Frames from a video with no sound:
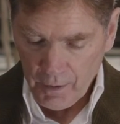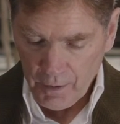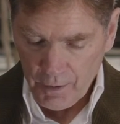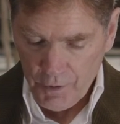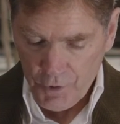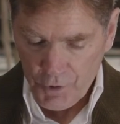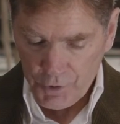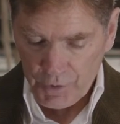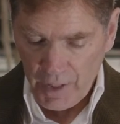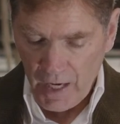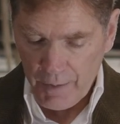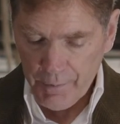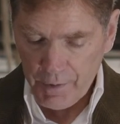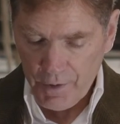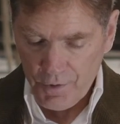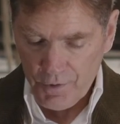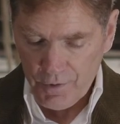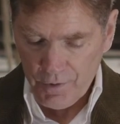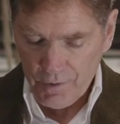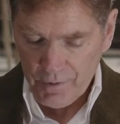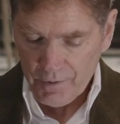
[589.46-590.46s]
described
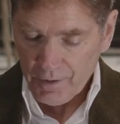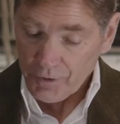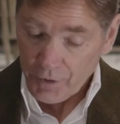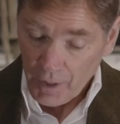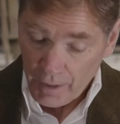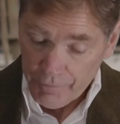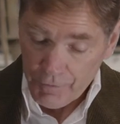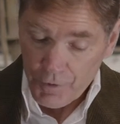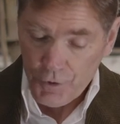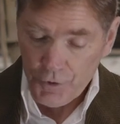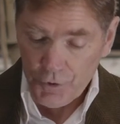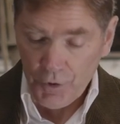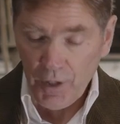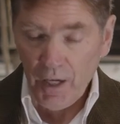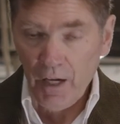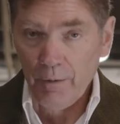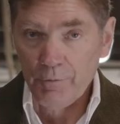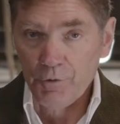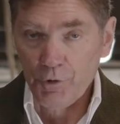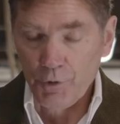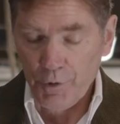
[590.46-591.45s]
as the toughest
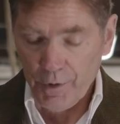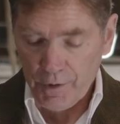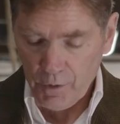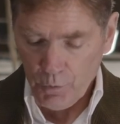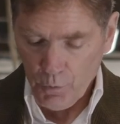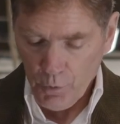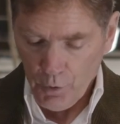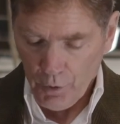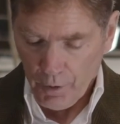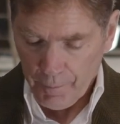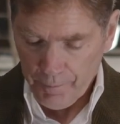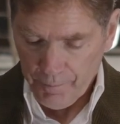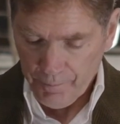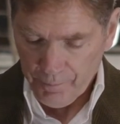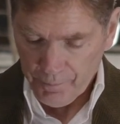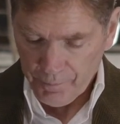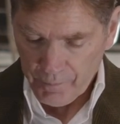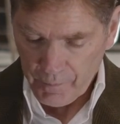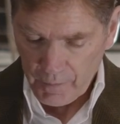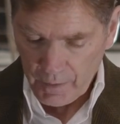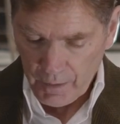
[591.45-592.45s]
job during the war.
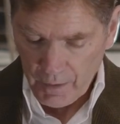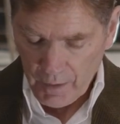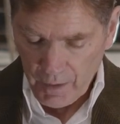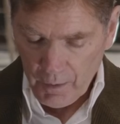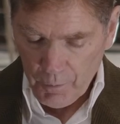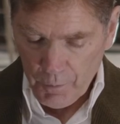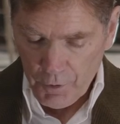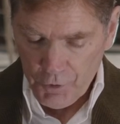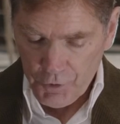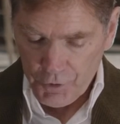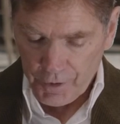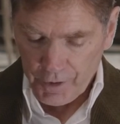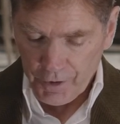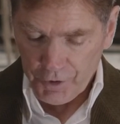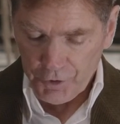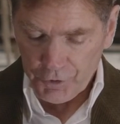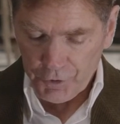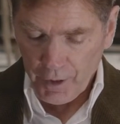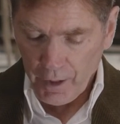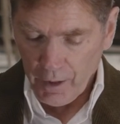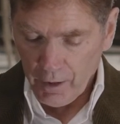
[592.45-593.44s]
Mr.
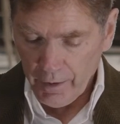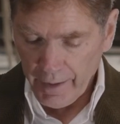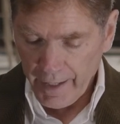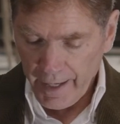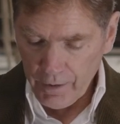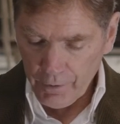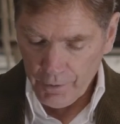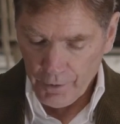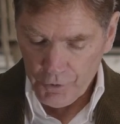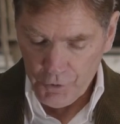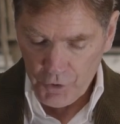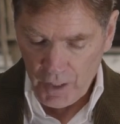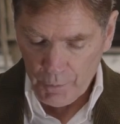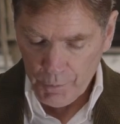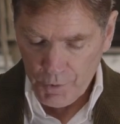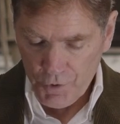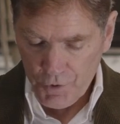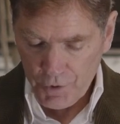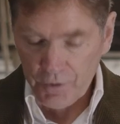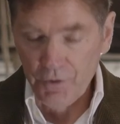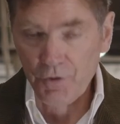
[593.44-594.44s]
Cottrell handled the job
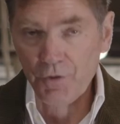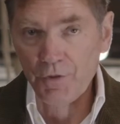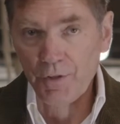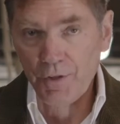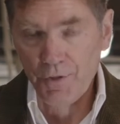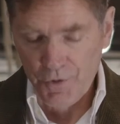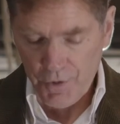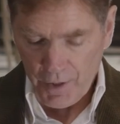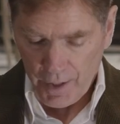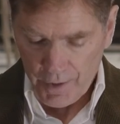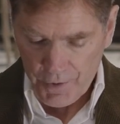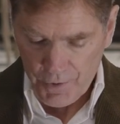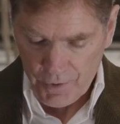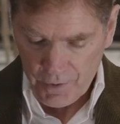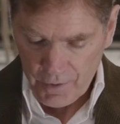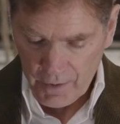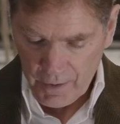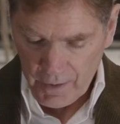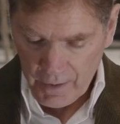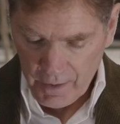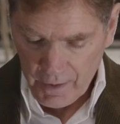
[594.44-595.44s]
with such success
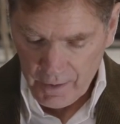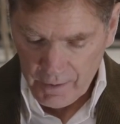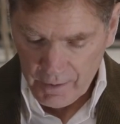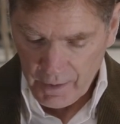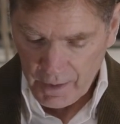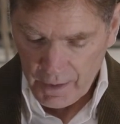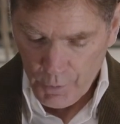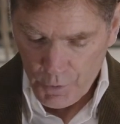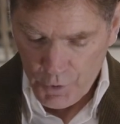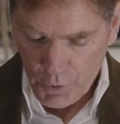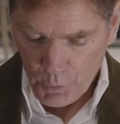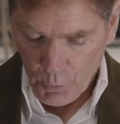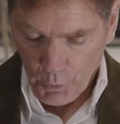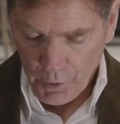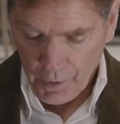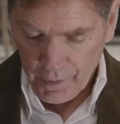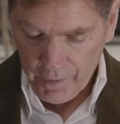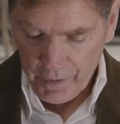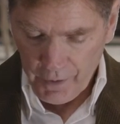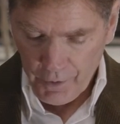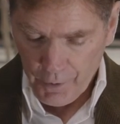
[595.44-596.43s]
that he was
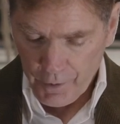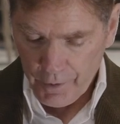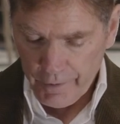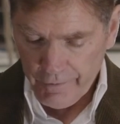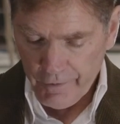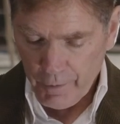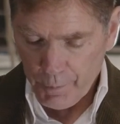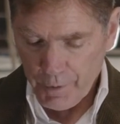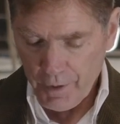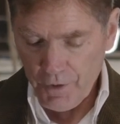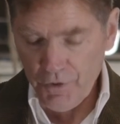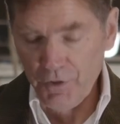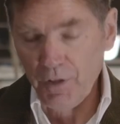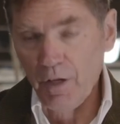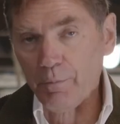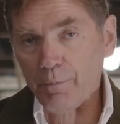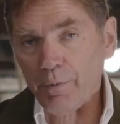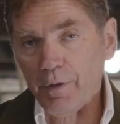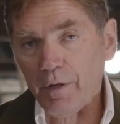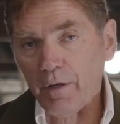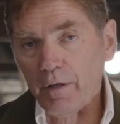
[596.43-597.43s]
awarded the Order of the British
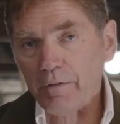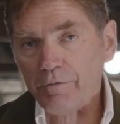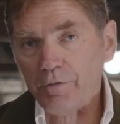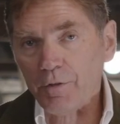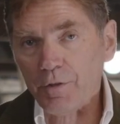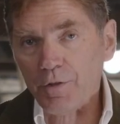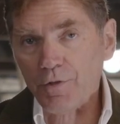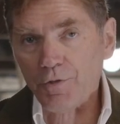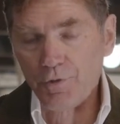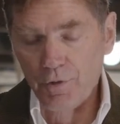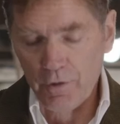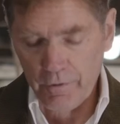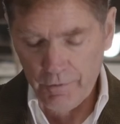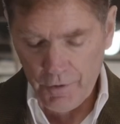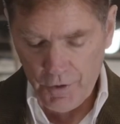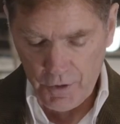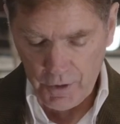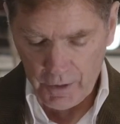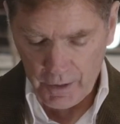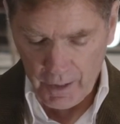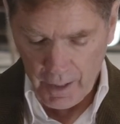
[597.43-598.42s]
Empire for his
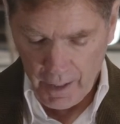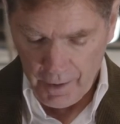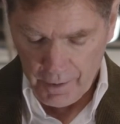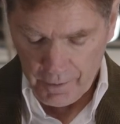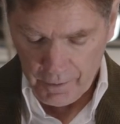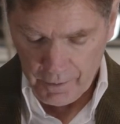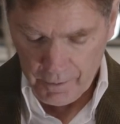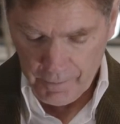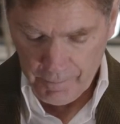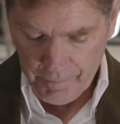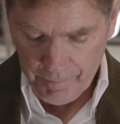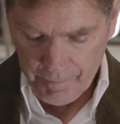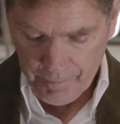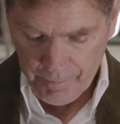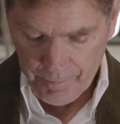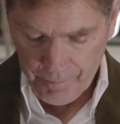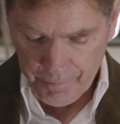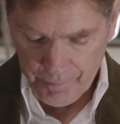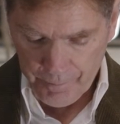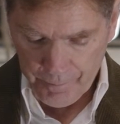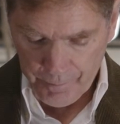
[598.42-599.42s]
service to Canada.
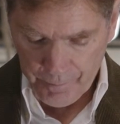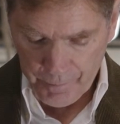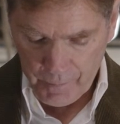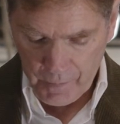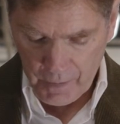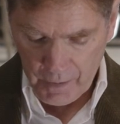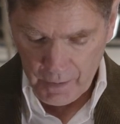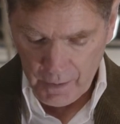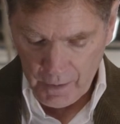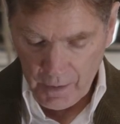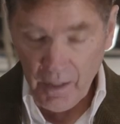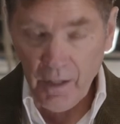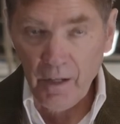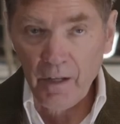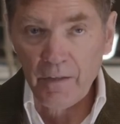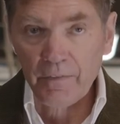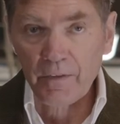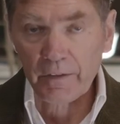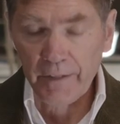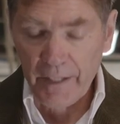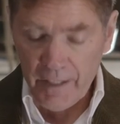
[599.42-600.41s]

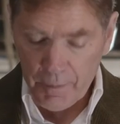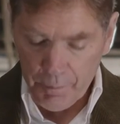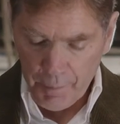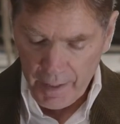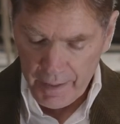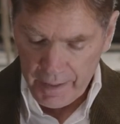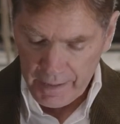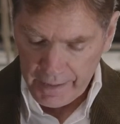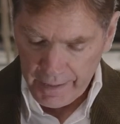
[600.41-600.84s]
The late Betty